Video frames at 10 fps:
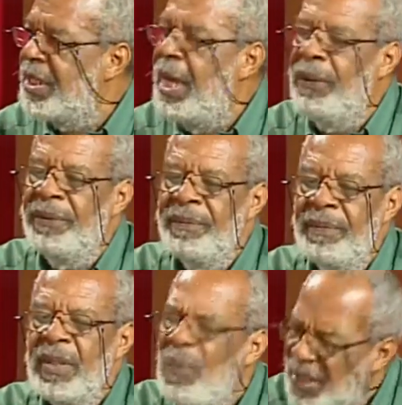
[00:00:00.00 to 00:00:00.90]
Now,
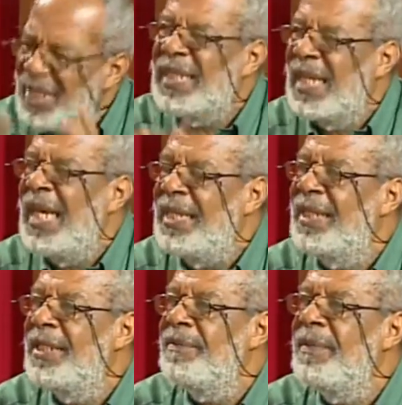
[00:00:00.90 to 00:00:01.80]
what is
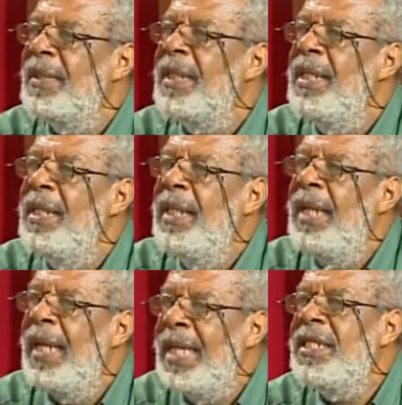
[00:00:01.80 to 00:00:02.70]
Lent?
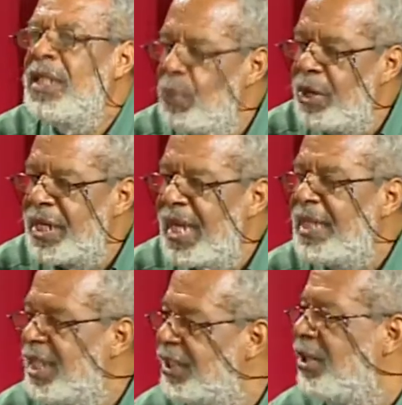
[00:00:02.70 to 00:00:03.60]
The word
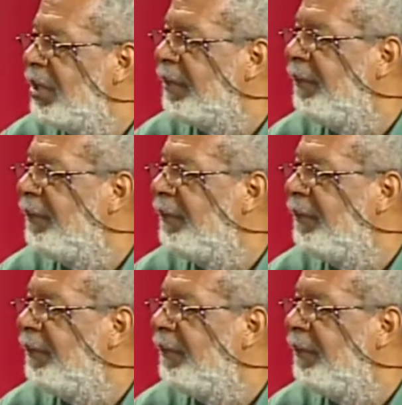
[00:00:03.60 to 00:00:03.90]
Lent is not